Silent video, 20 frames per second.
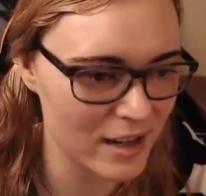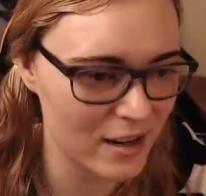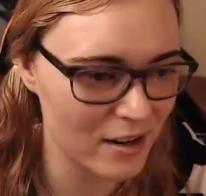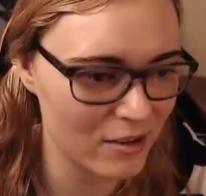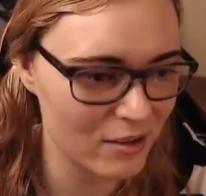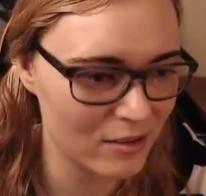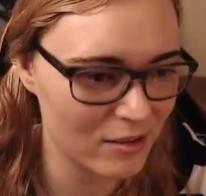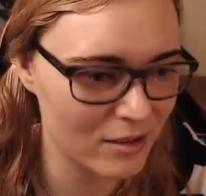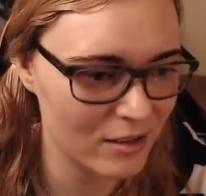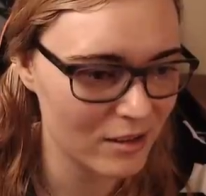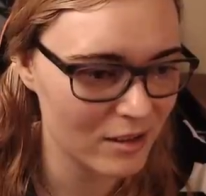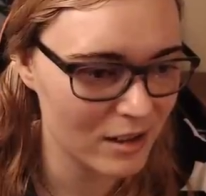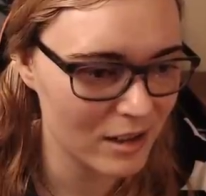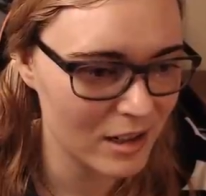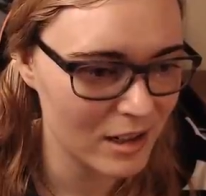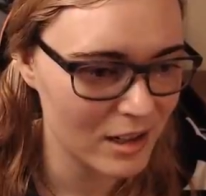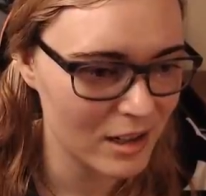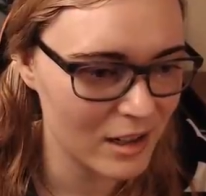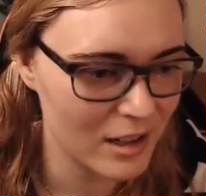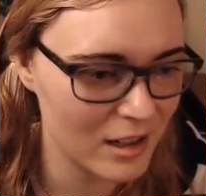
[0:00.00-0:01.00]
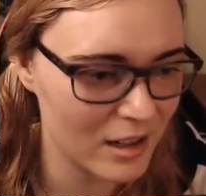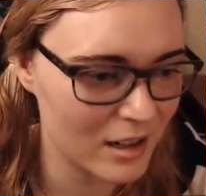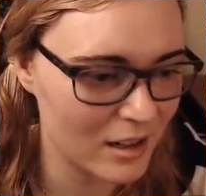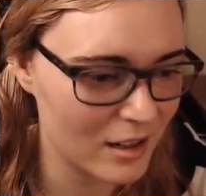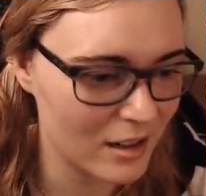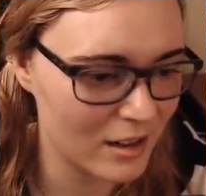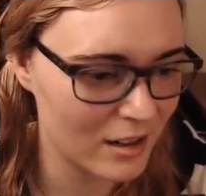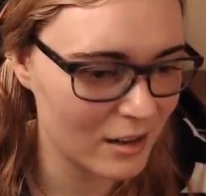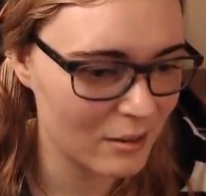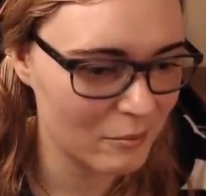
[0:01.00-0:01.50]
down.
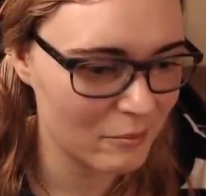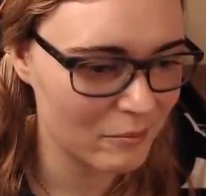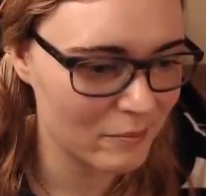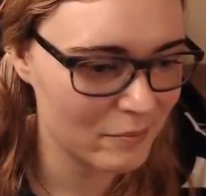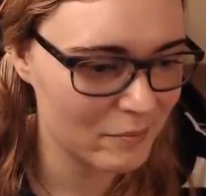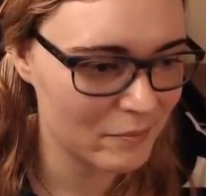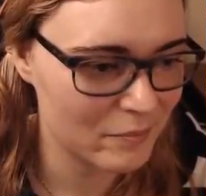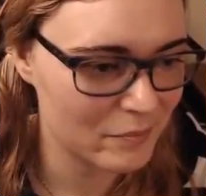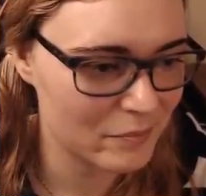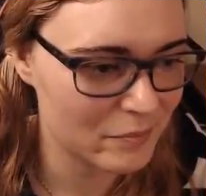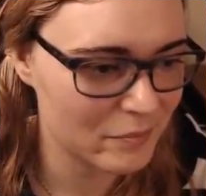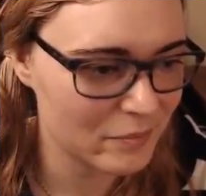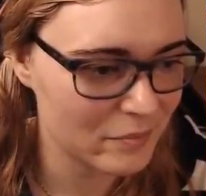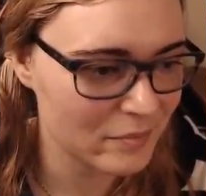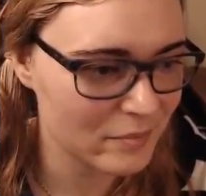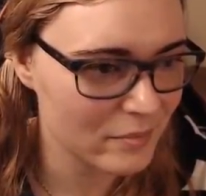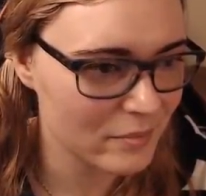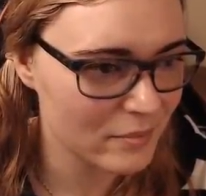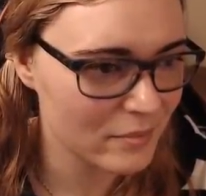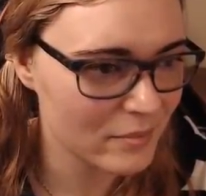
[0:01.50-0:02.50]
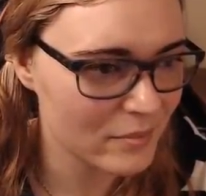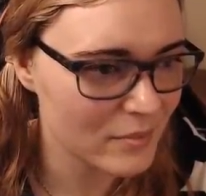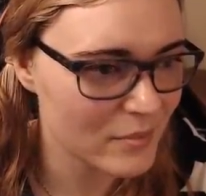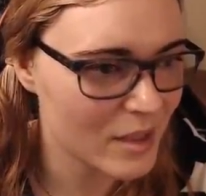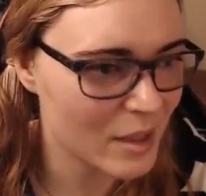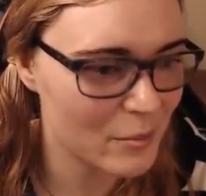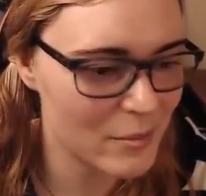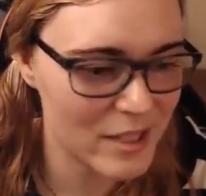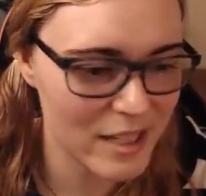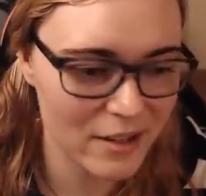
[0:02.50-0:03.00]
I'm